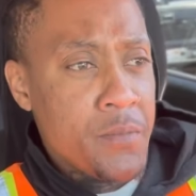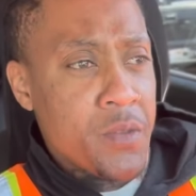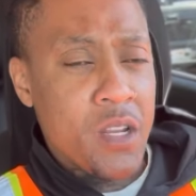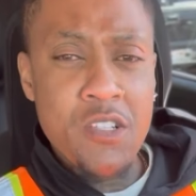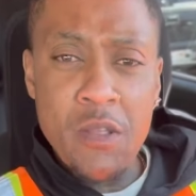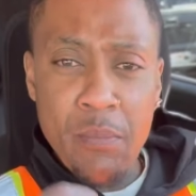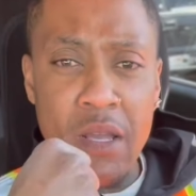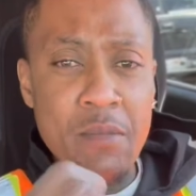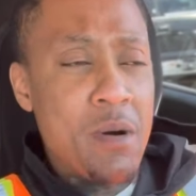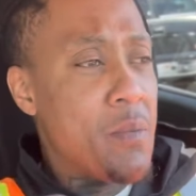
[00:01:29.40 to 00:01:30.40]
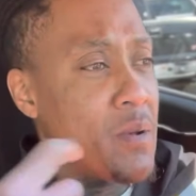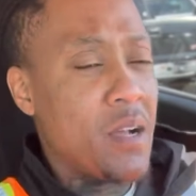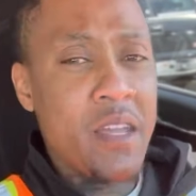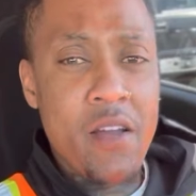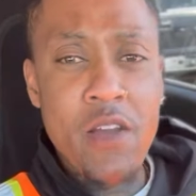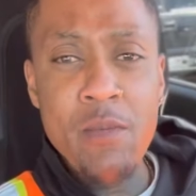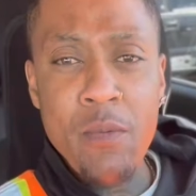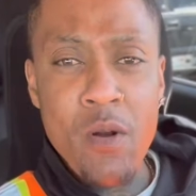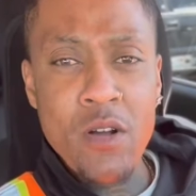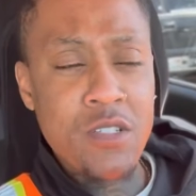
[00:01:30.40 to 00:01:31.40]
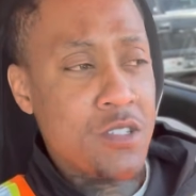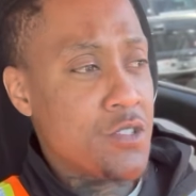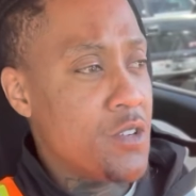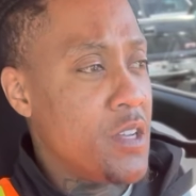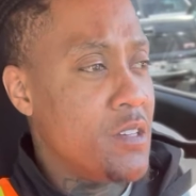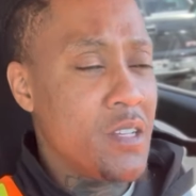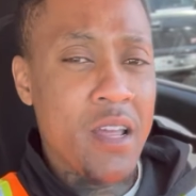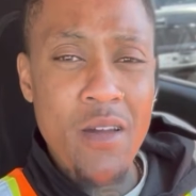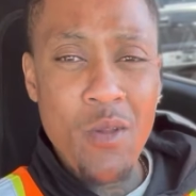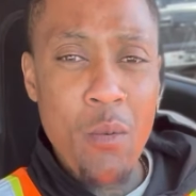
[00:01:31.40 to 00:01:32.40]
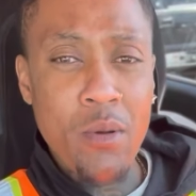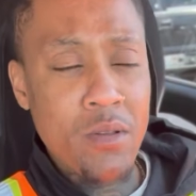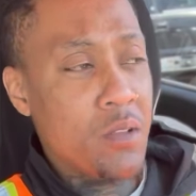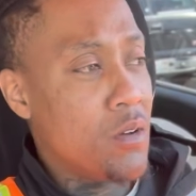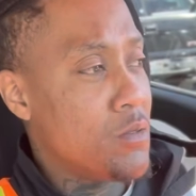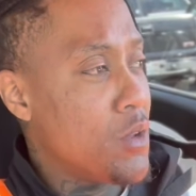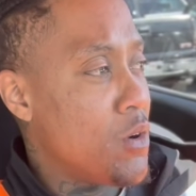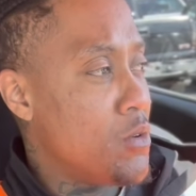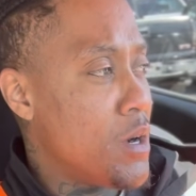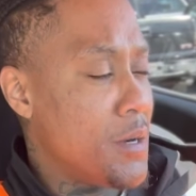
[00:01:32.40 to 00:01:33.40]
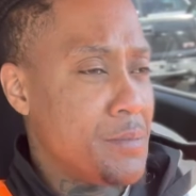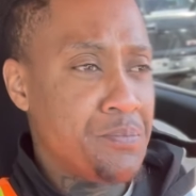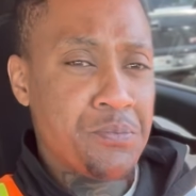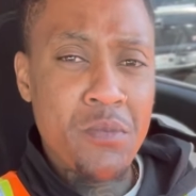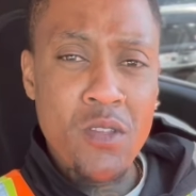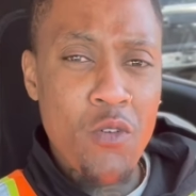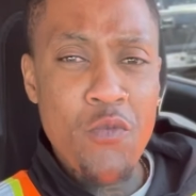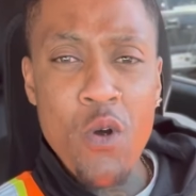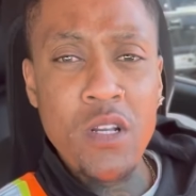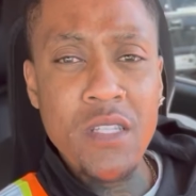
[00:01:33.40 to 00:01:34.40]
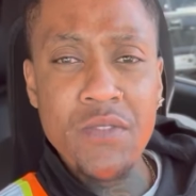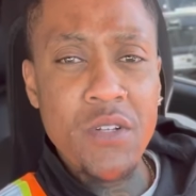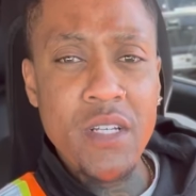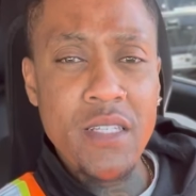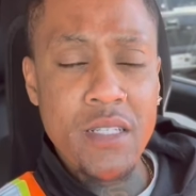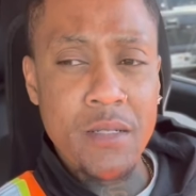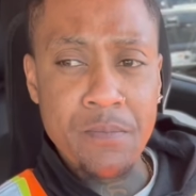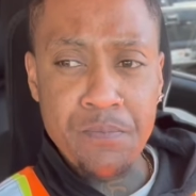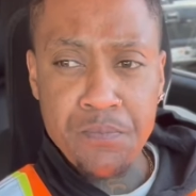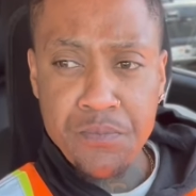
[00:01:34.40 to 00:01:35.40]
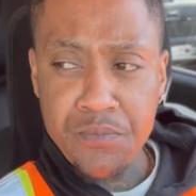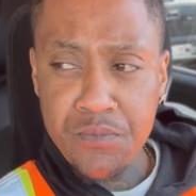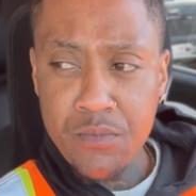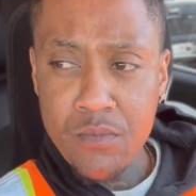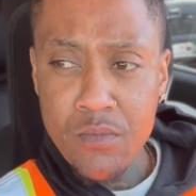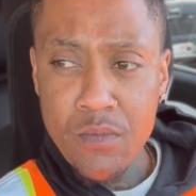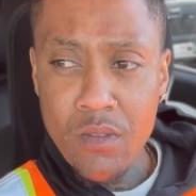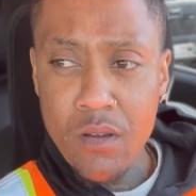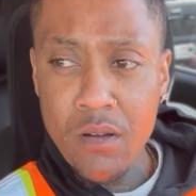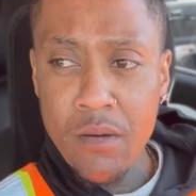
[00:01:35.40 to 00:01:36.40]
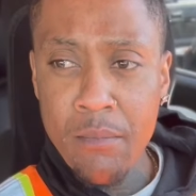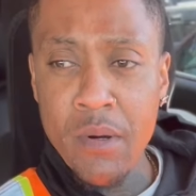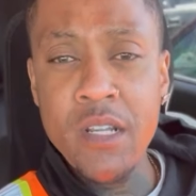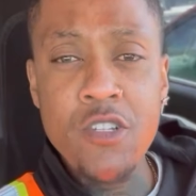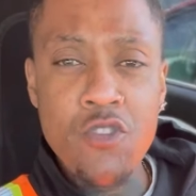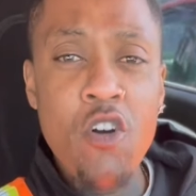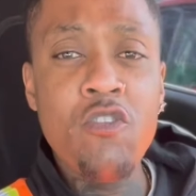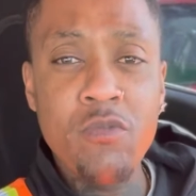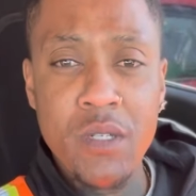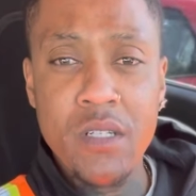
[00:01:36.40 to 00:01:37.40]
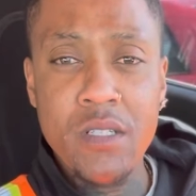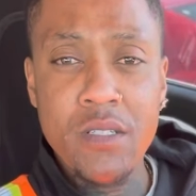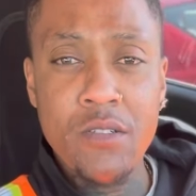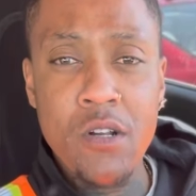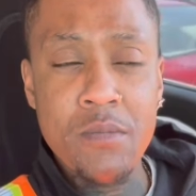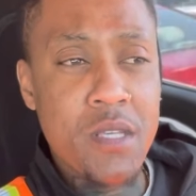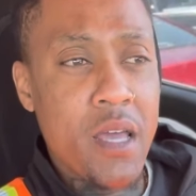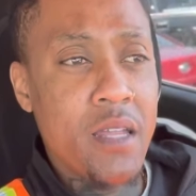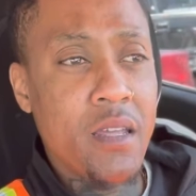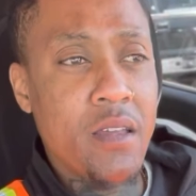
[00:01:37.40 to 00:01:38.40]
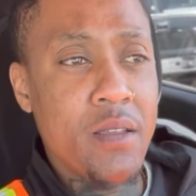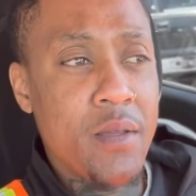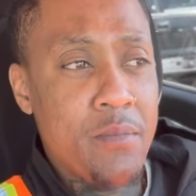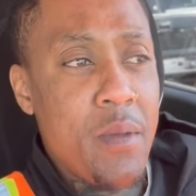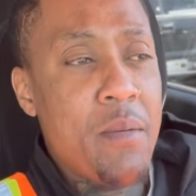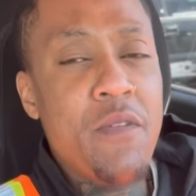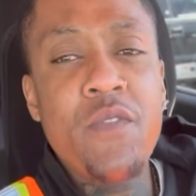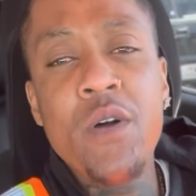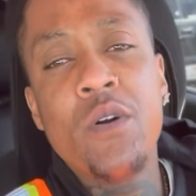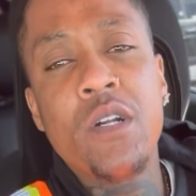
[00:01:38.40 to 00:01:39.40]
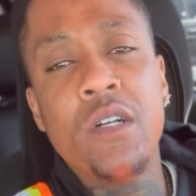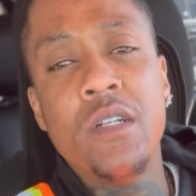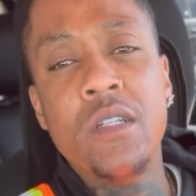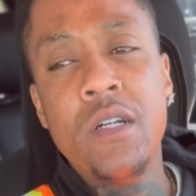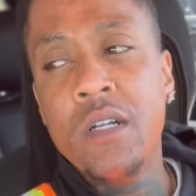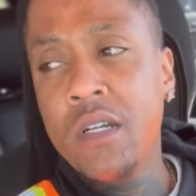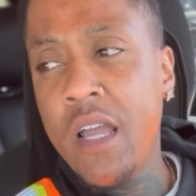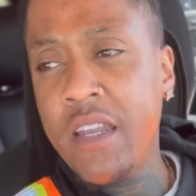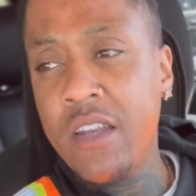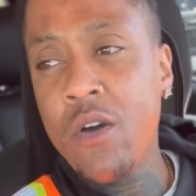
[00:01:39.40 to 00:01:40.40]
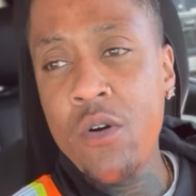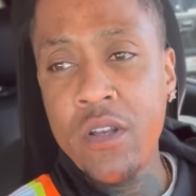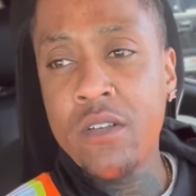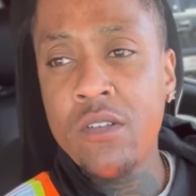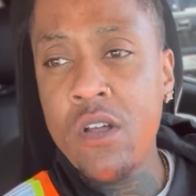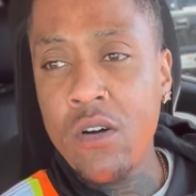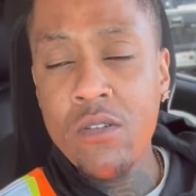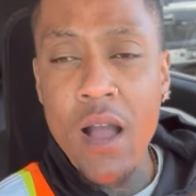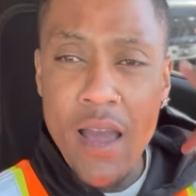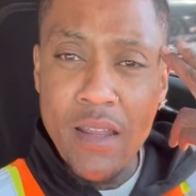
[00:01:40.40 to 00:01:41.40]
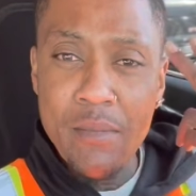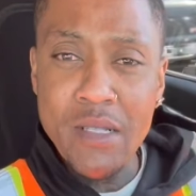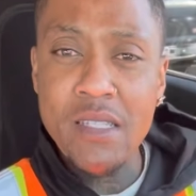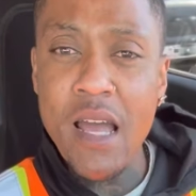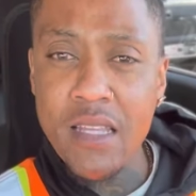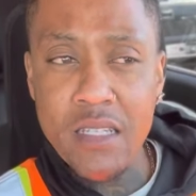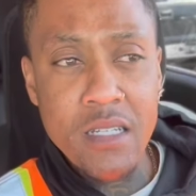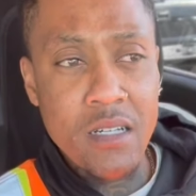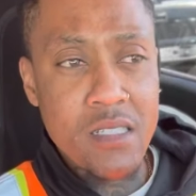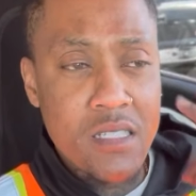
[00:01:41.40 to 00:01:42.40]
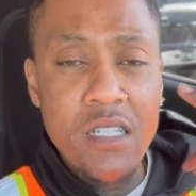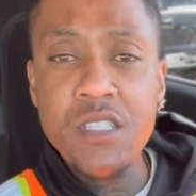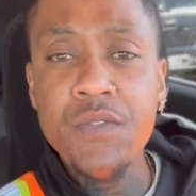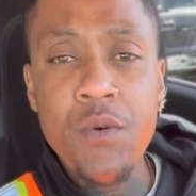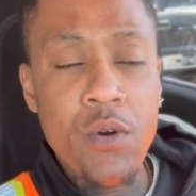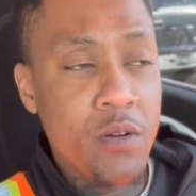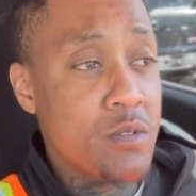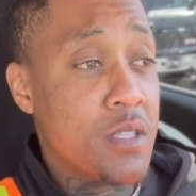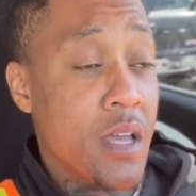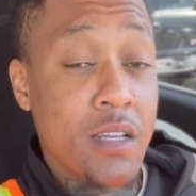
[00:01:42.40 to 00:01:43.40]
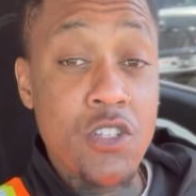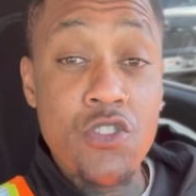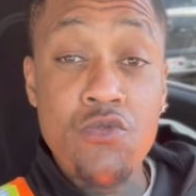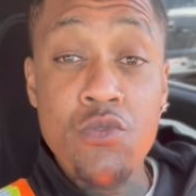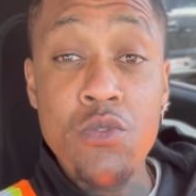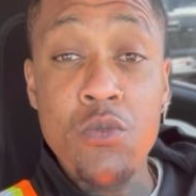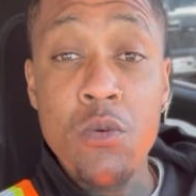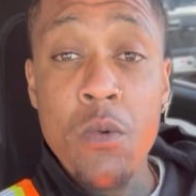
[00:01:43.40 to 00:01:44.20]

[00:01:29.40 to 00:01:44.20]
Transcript: And I used to pick them up and I carry them across the street. Didn't have no forklift or anything, but it drove me, you know what I'm saying? It made me feel good. And then knowing, you know, I had a mentality, a sense for it, it was like it just grew.